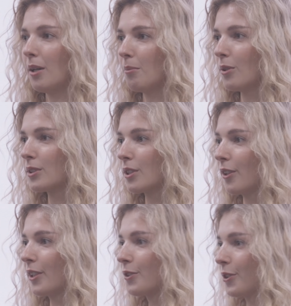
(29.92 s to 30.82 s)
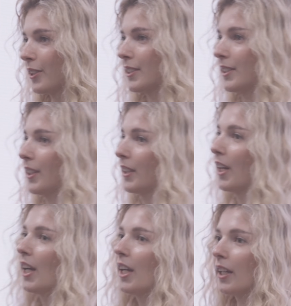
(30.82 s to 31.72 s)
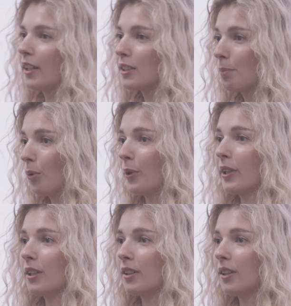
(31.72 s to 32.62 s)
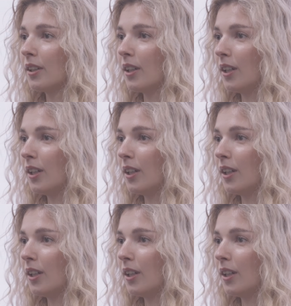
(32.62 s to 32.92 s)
I'm also interested in exploring